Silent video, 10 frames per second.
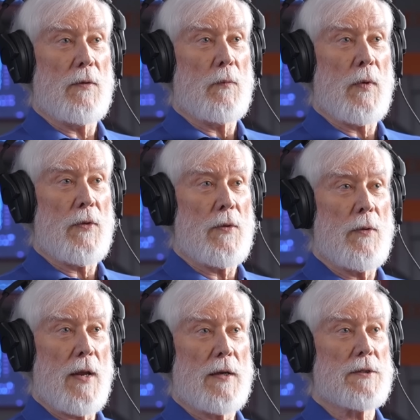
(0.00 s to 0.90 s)
Whether
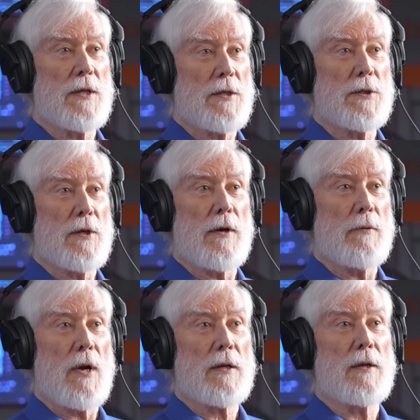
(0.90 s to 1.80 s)
you had a stationary
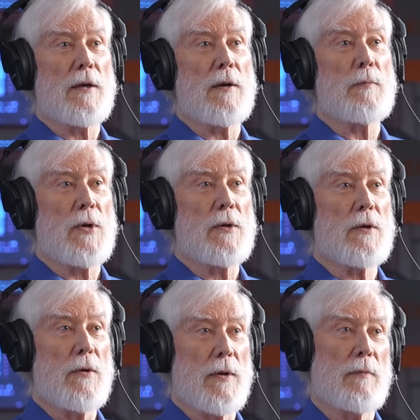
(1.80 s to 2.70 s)
rocket and a
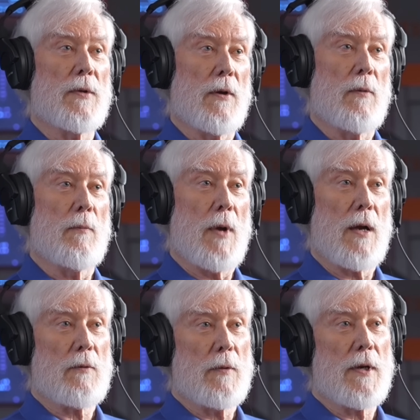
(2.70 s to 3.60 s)
bird going,
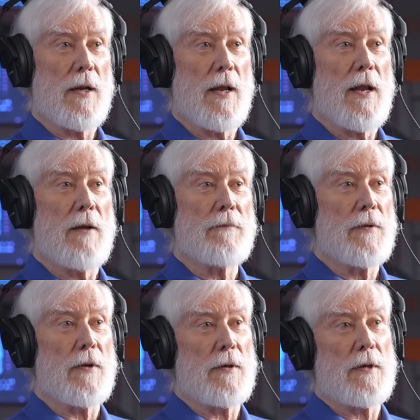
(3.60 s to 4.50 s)
Mach
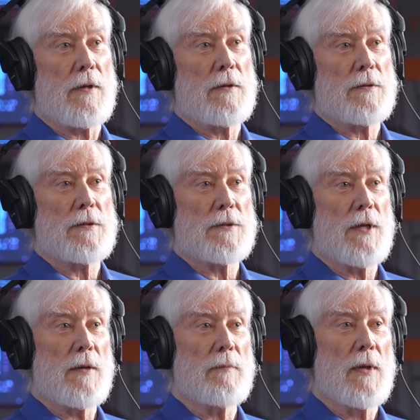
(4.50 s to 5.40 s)
1.5, it all is the
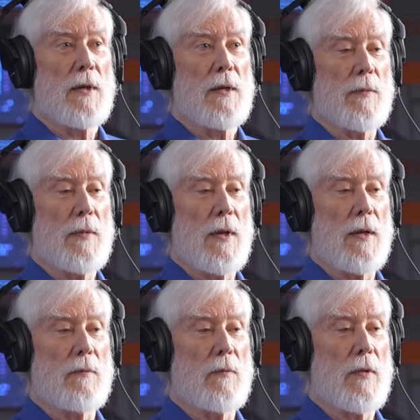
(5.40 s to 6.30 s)
same.
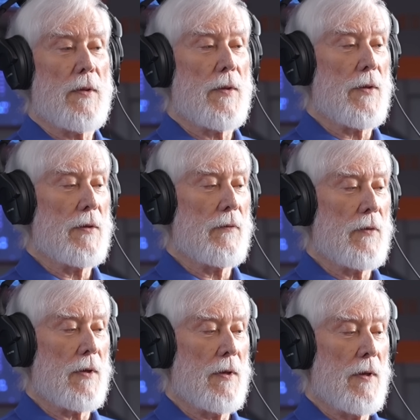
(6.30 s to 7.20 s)
And one of the things
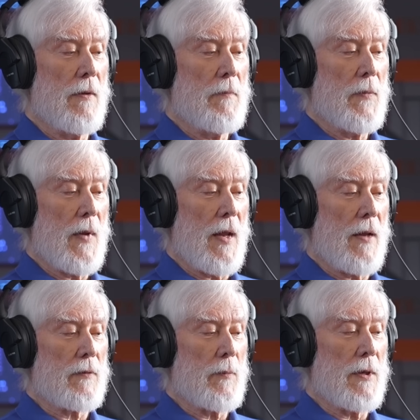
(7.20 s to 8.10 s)
they
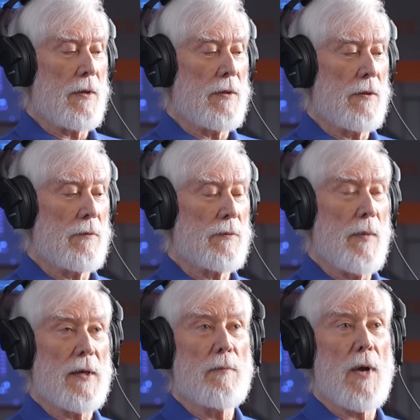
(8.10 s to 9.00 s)
asked me to do was
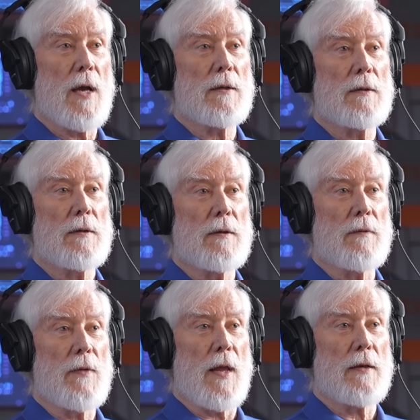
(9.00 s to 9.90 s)
make a model
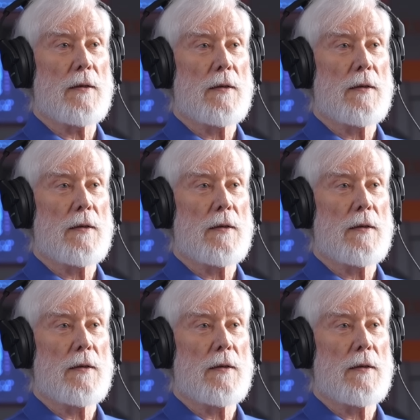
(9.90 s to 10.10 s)
of that